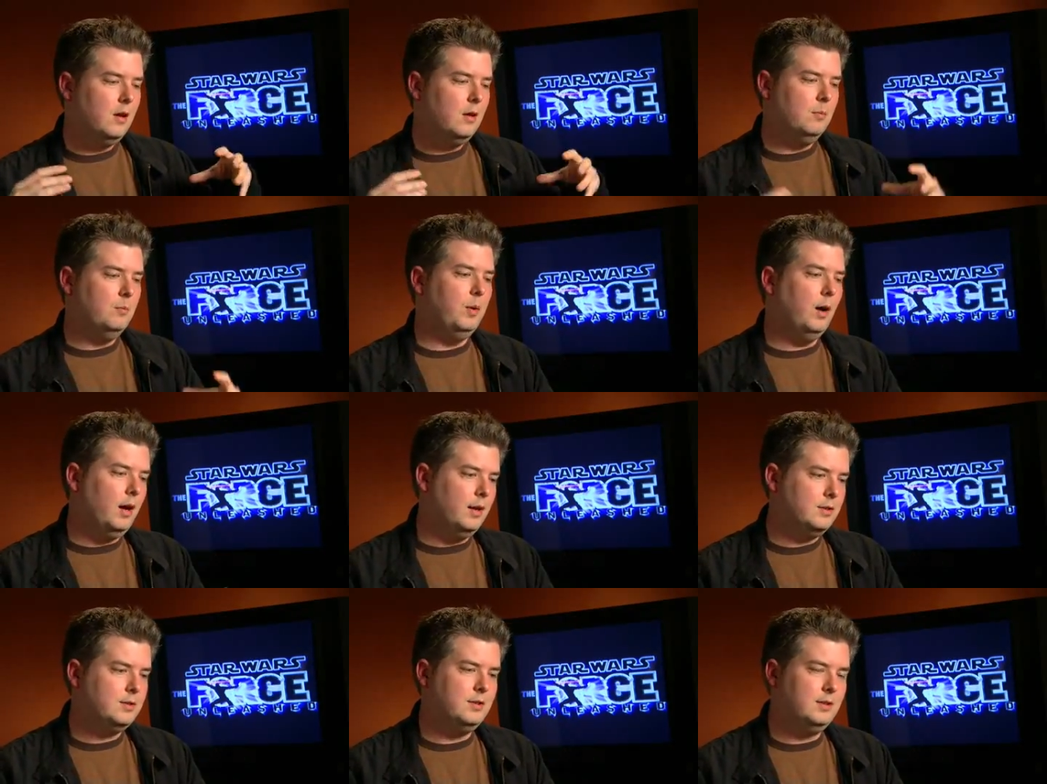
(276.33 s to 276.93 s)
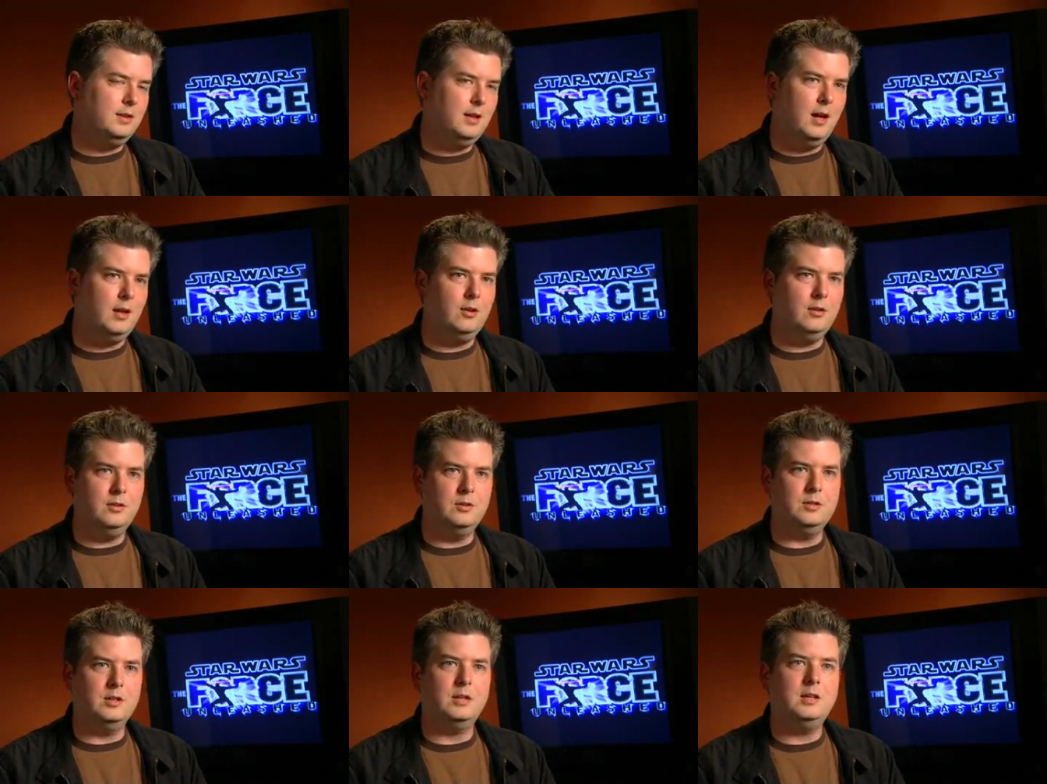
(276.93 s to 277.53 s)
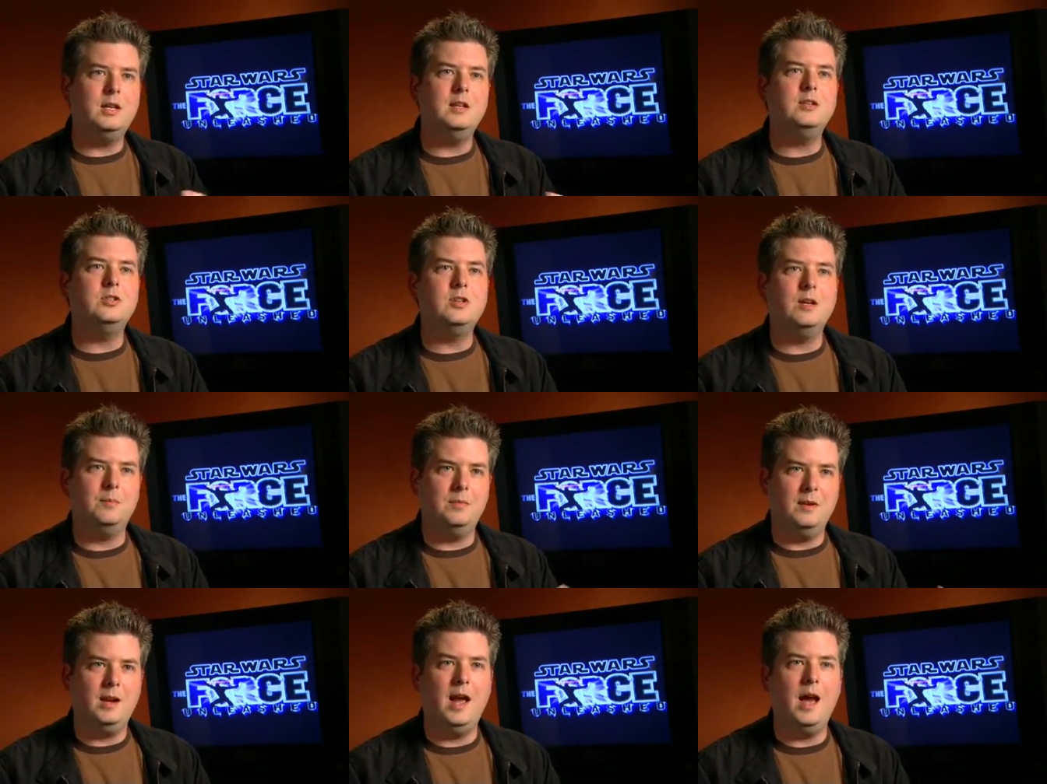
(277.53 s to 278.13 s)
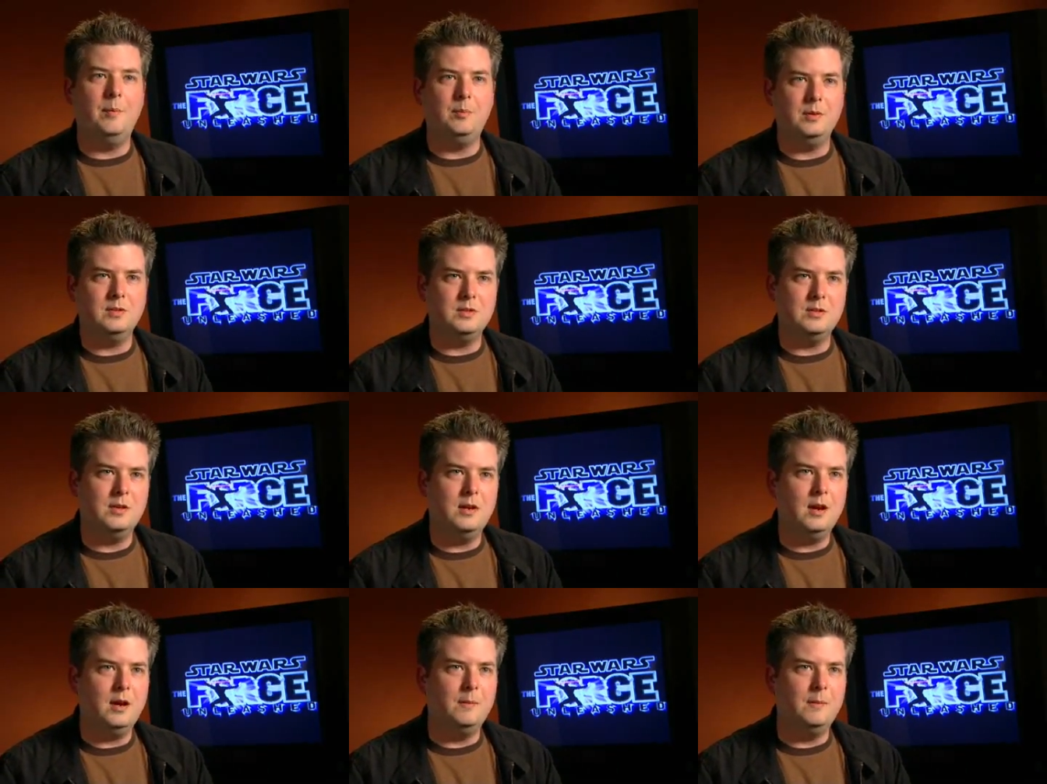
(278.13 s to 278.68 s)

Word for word: bonds together and there's a kinship that happens there.